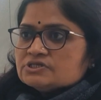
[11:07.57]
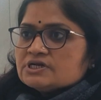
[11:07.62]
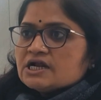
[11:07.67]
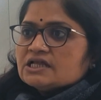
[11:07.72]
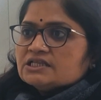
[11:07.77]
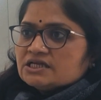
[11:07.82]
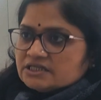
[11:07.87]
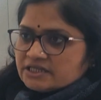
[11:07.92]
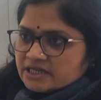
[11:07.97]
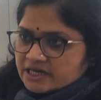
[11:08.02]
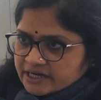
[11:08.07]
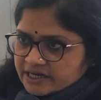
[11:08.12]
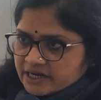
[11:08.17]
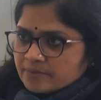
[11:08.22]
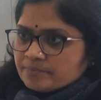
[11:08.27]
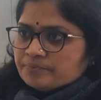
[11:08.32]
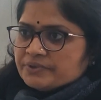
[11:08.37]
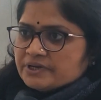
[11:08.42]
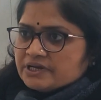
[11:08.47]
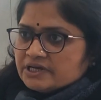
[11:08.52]
rather than
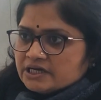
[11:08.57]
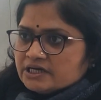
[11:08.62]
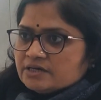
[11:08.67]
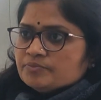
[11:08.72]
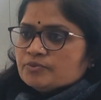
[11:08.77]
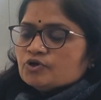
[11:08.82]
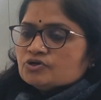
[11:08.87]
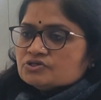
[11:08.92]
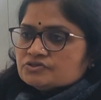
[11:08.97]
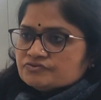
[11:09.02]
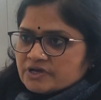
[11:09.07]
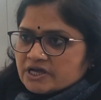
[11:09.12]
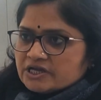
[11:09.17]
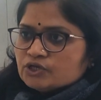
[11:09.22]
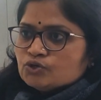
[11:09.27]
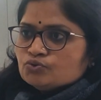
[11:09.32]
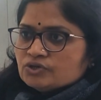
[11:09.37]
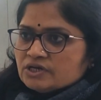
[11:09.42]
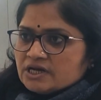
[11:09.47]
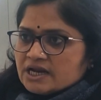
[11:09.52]
dumping it, because we are
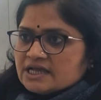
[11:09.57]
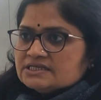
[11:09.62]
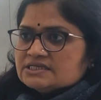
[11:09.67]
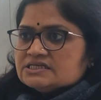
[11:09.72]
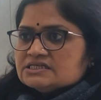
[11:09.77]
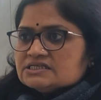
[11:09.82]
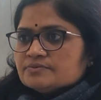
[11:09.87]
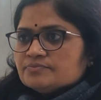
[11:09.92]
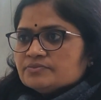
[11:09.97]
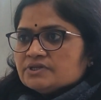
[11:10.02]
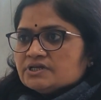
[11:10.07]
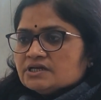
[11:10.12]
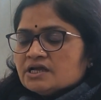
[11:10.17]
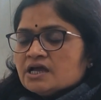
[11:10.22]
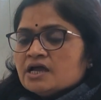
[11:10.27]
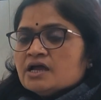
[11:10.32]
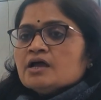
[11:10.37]
utilizing something.